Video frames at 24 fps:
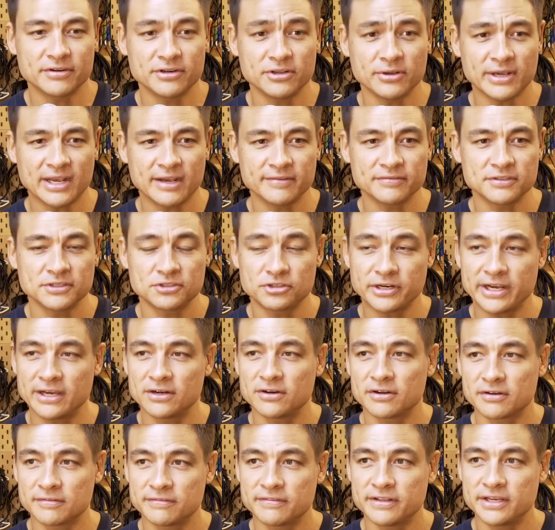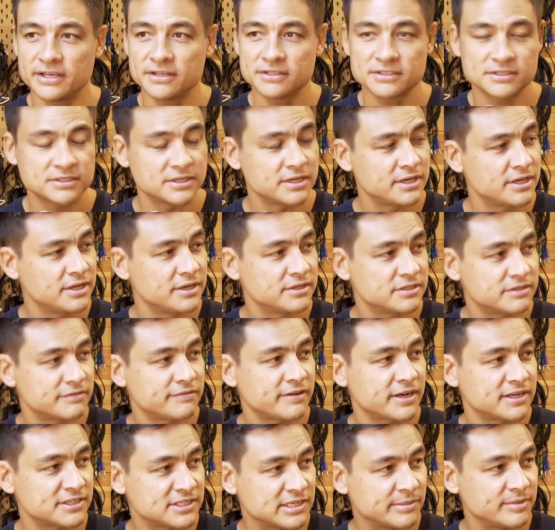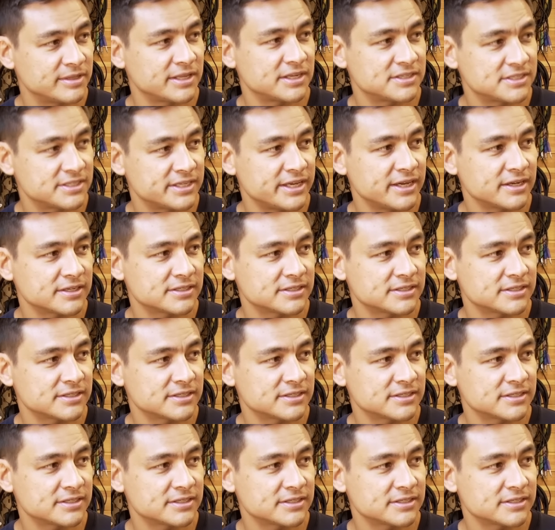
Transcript: you have to try a lot of things to find something that sticks.